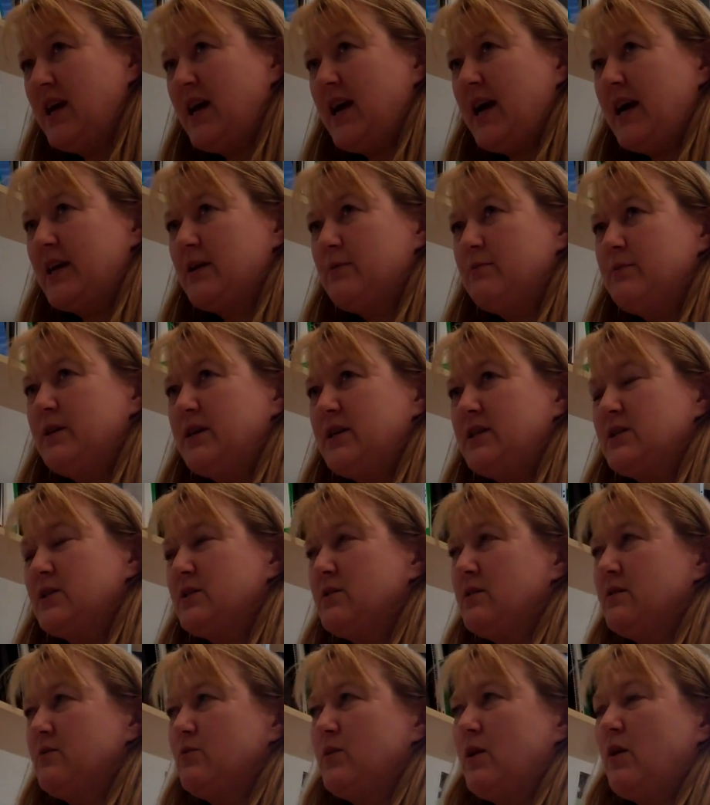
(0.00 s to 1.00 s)
and it means
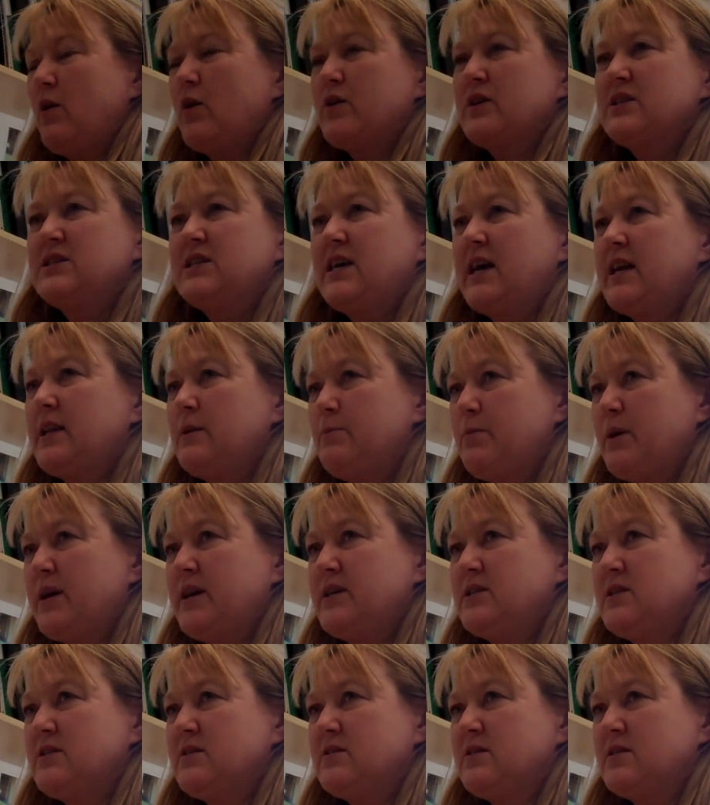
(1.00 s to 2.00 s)
on a daily
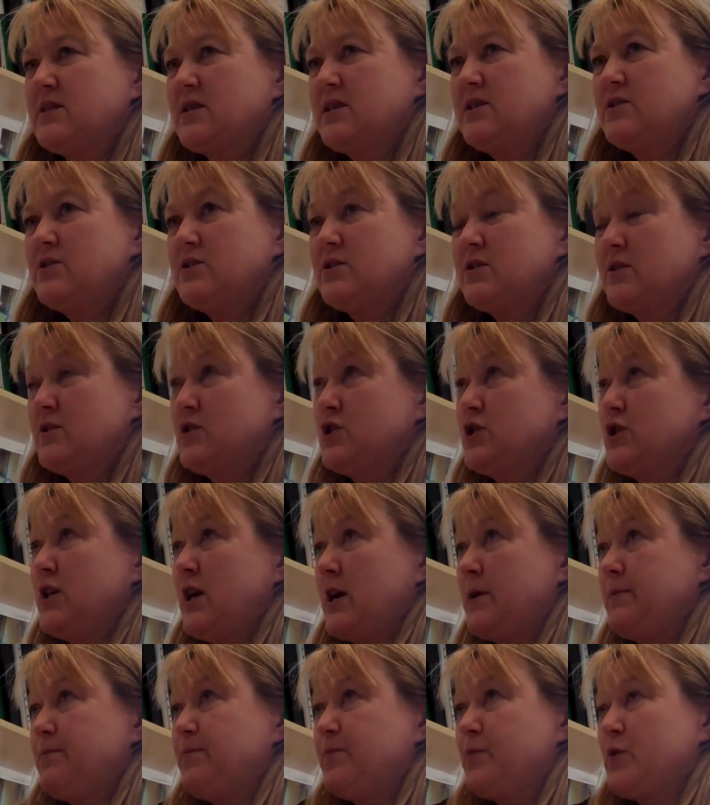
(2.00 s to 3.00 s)
basis the teachers can check